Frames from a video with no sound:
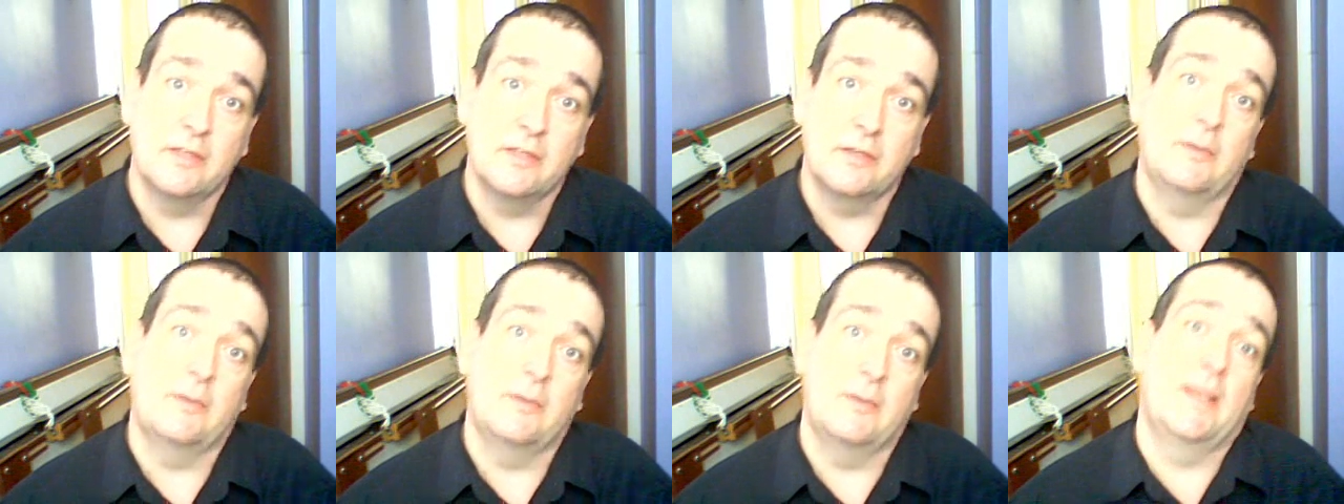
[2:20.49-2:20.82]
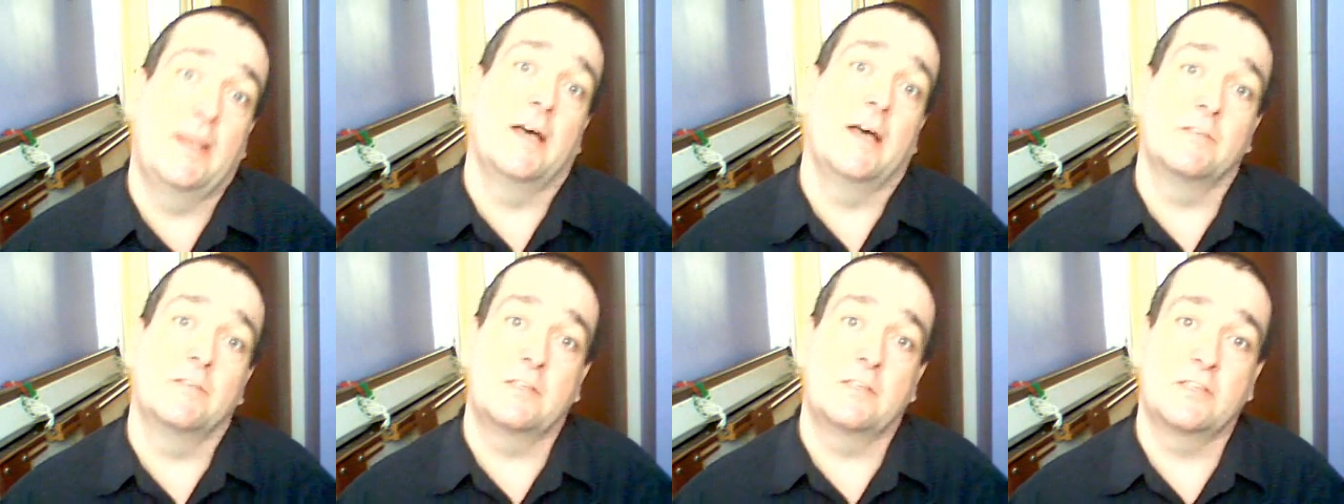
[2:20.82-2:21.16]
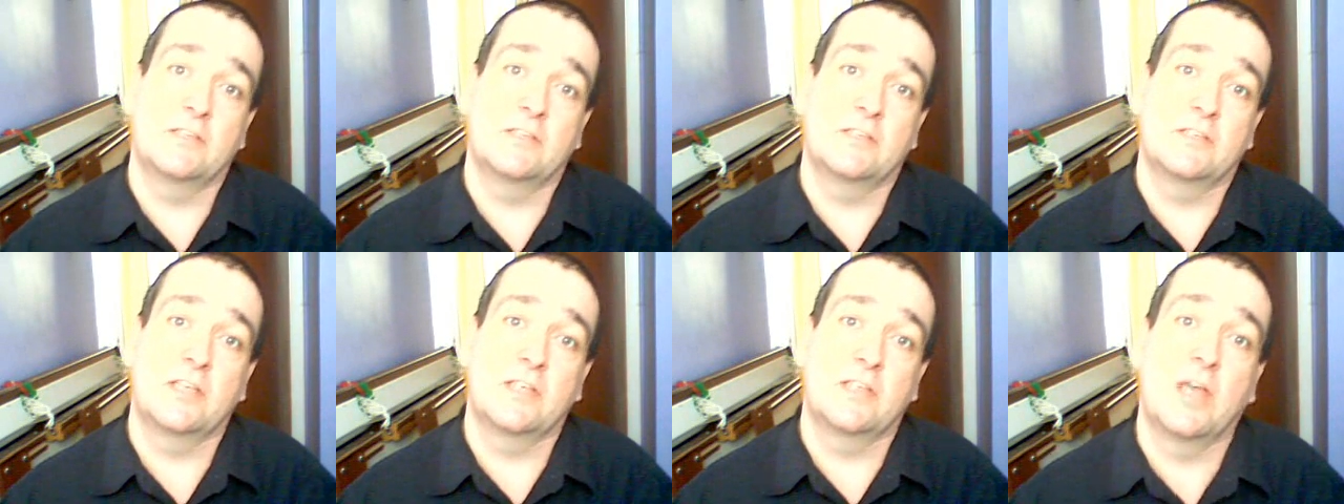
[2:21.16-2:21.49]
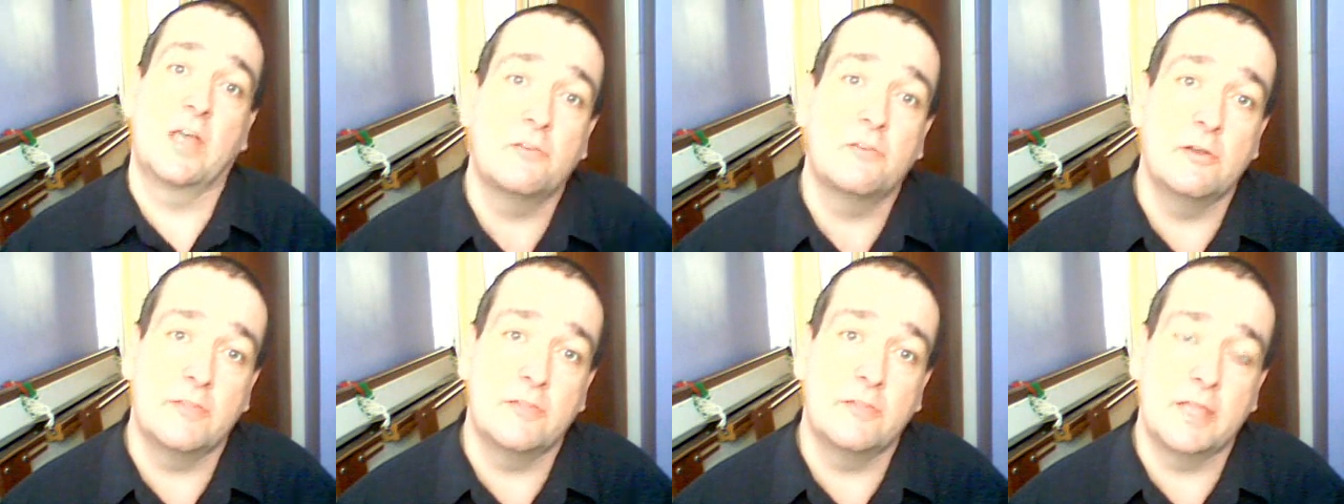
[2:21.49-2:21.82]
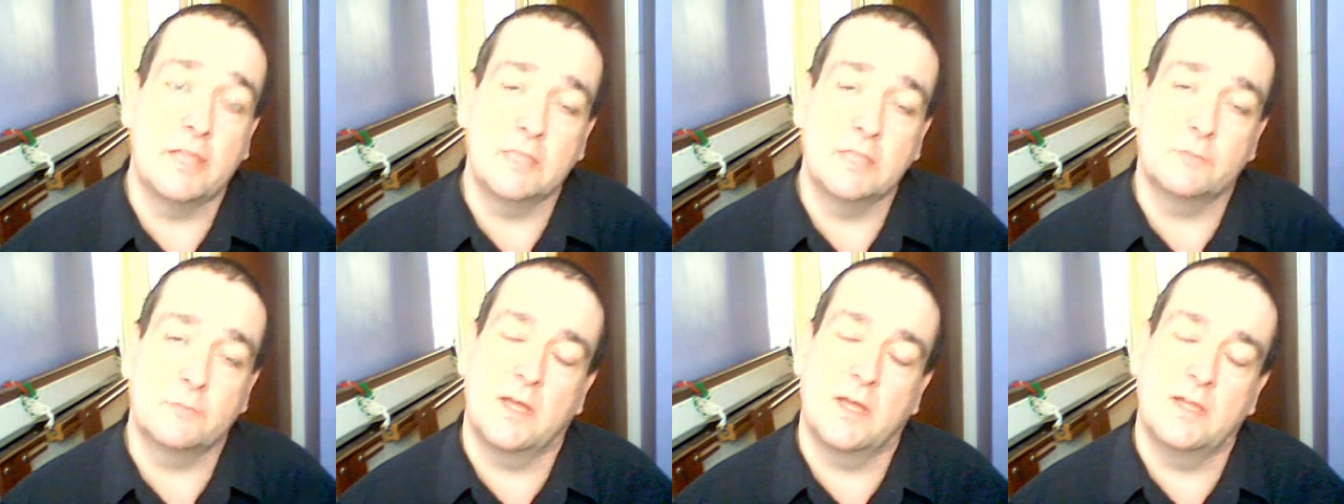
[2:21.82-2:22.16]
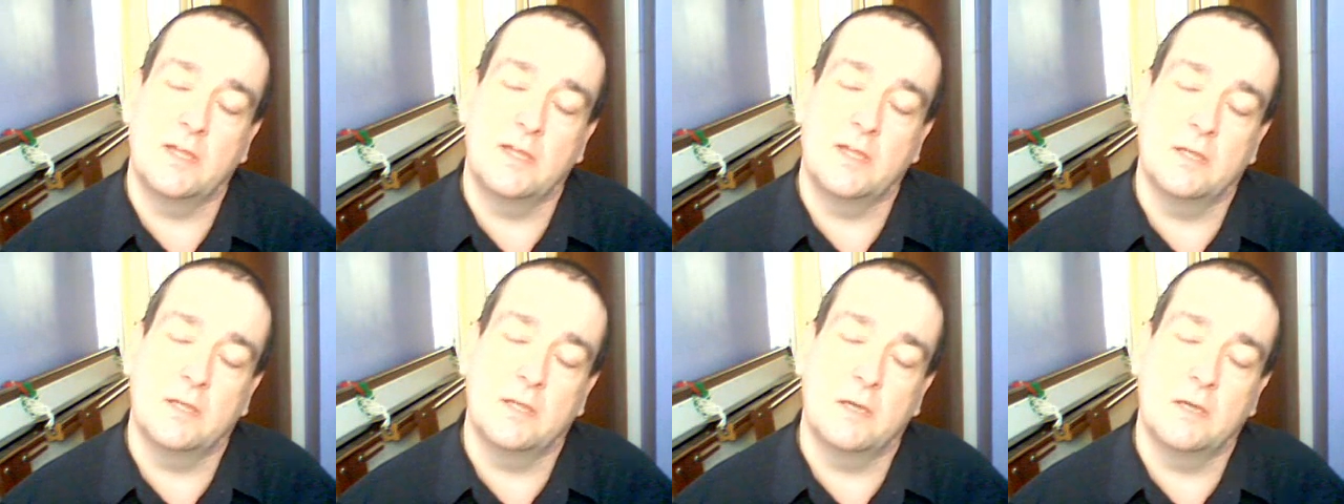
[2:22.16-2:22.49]
who allows you to go through things, but I
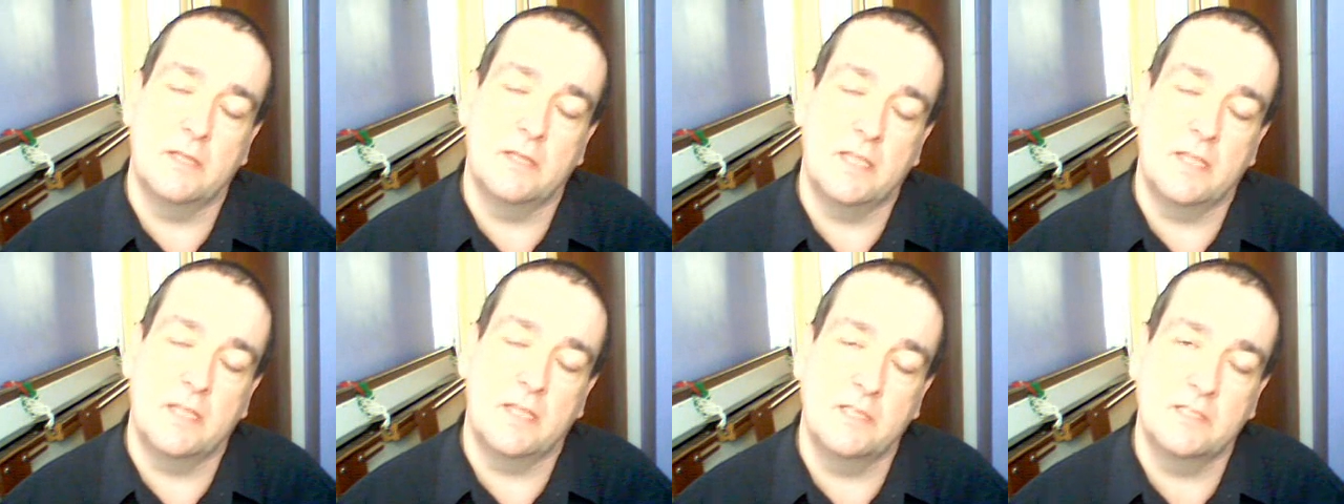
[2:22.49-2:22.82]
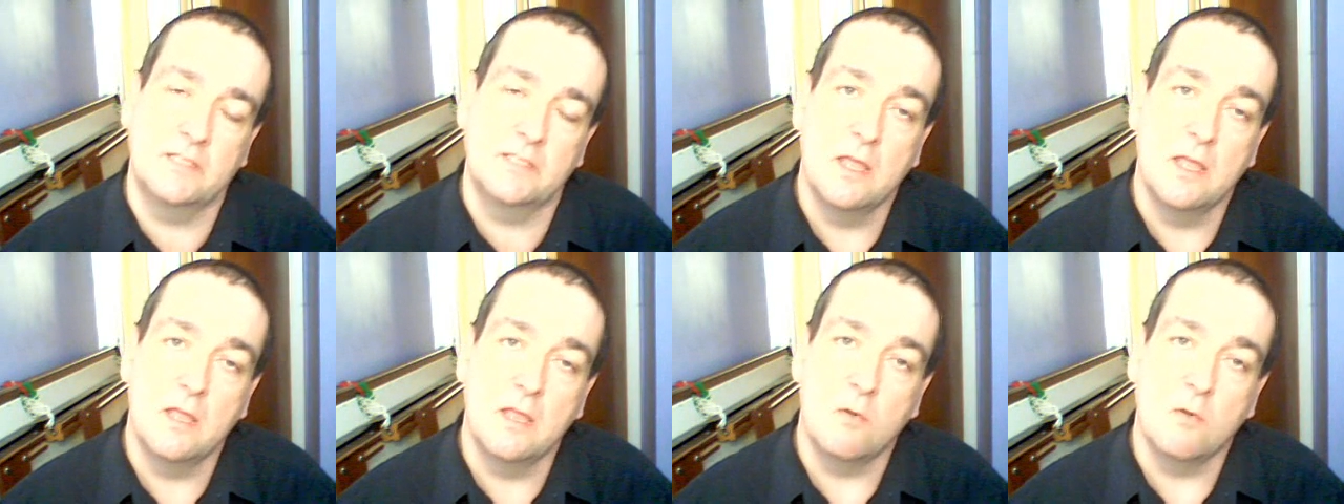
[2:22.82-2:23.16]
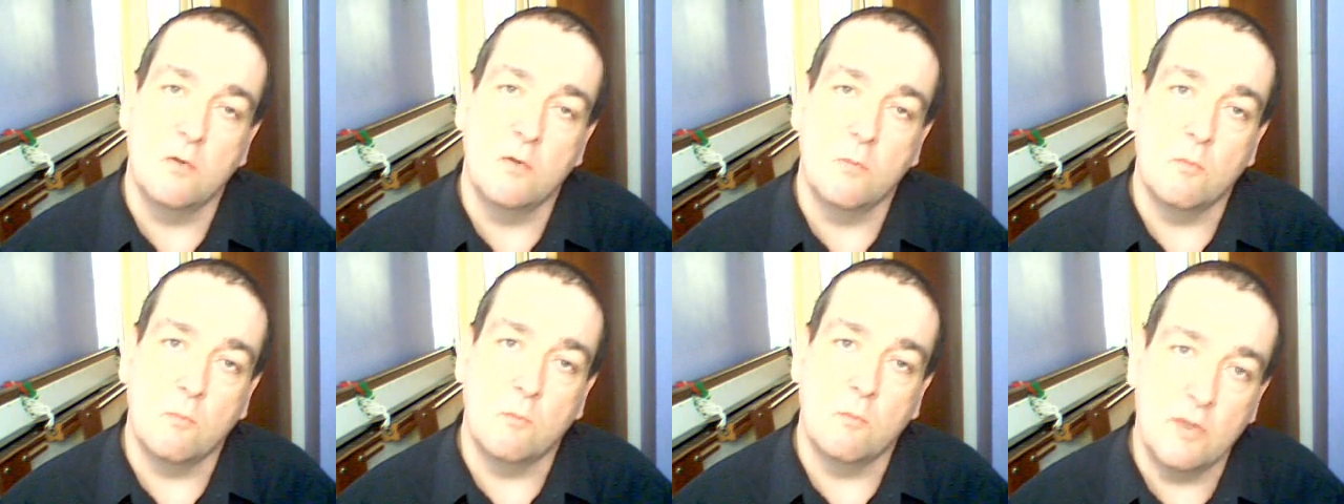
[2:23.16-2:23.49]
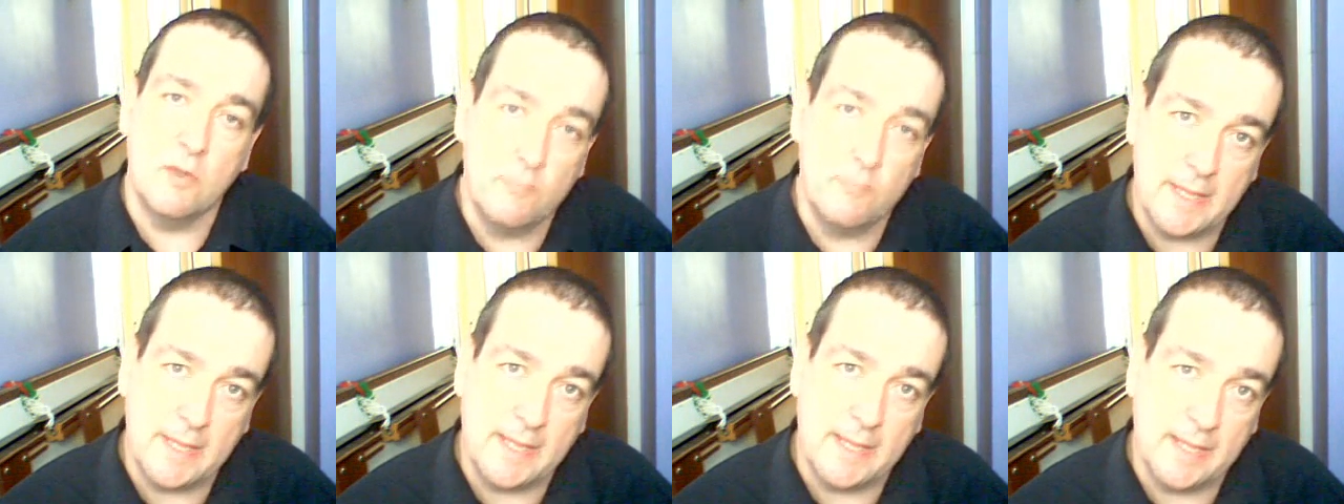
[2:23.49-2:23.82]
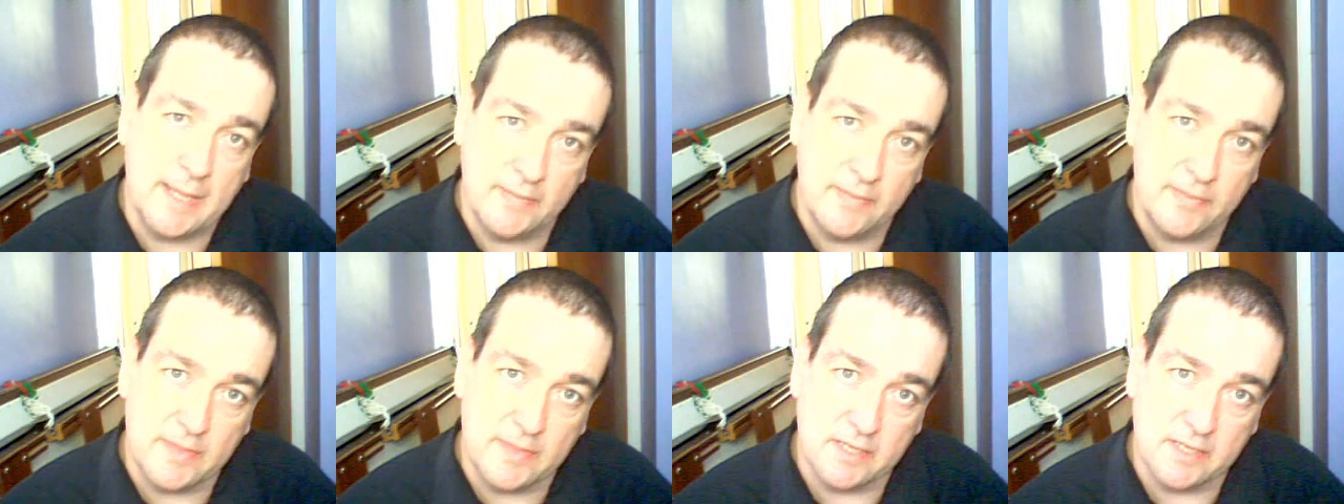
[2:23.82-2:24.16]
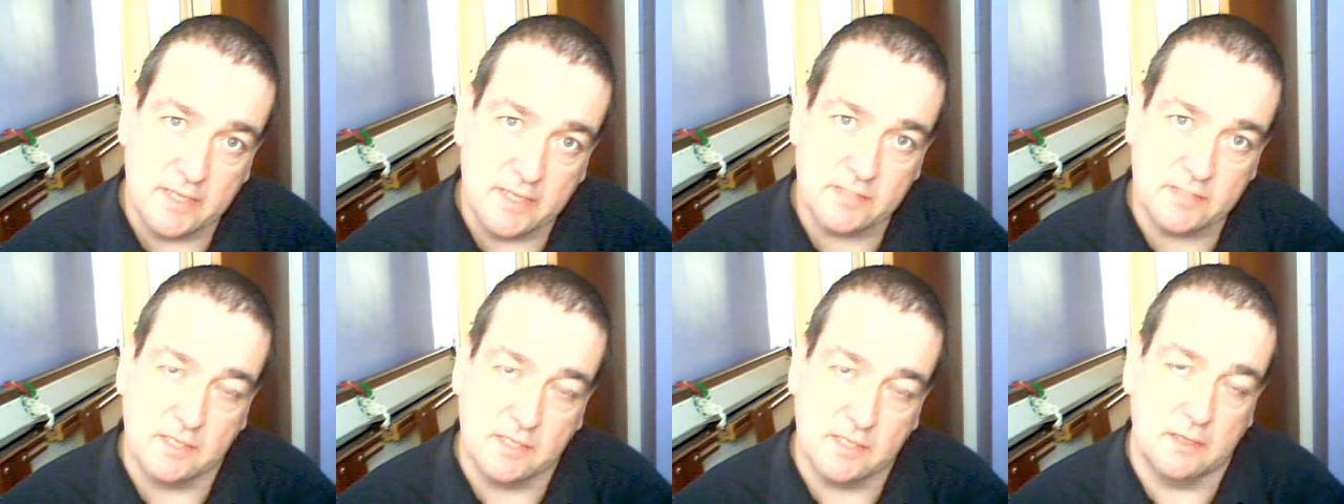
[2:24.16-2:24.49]
know that He's with me in
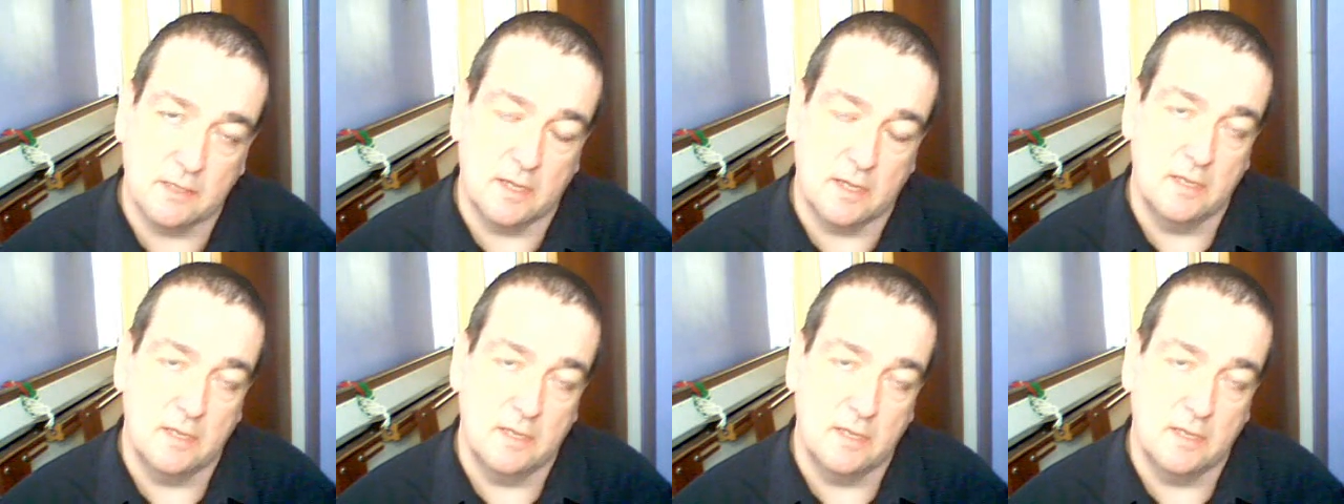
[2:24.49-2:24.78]
this, and I